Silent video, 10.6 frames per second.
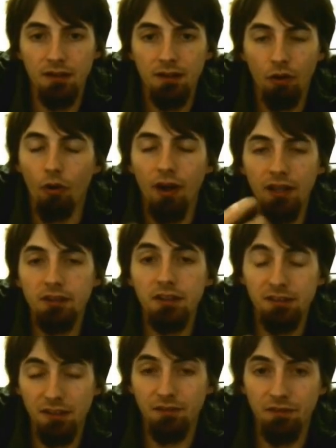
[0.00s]
or a
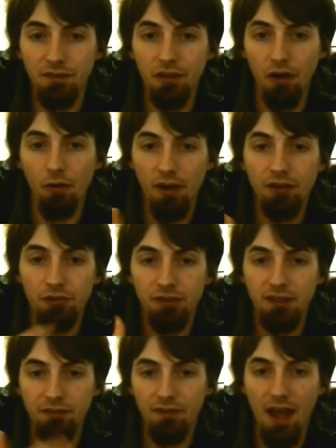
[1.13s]
list of, you know,
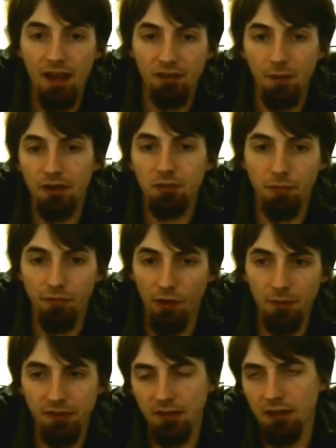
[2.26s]
interesting facts about his
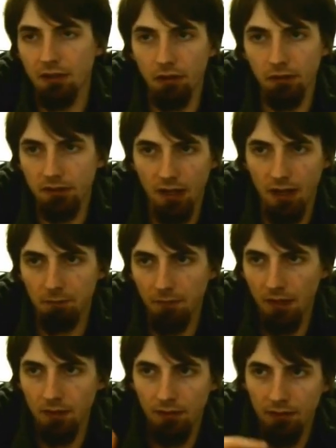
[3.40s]
performance, like, you know, top
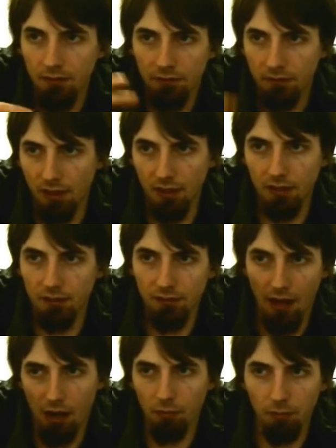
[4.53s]
10
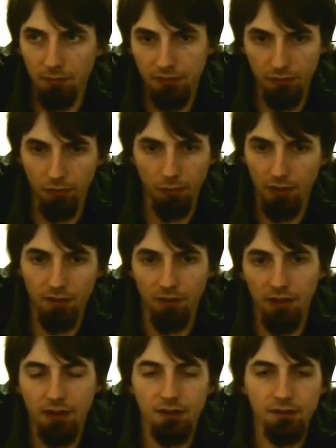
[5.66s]
album, soul, whatever,
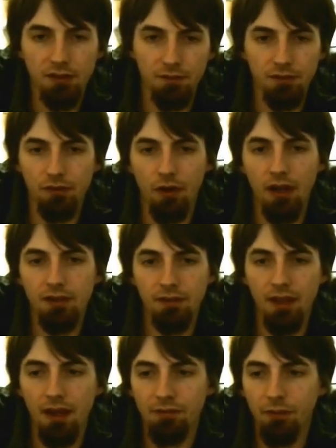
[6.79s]
all that kind of stuff, and so I did
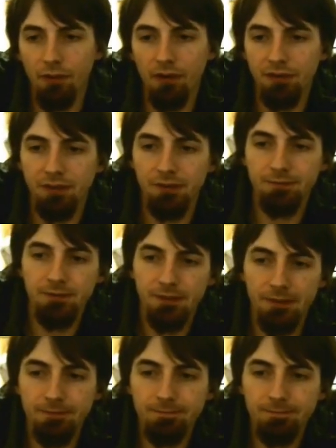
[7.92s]
that for her also. So,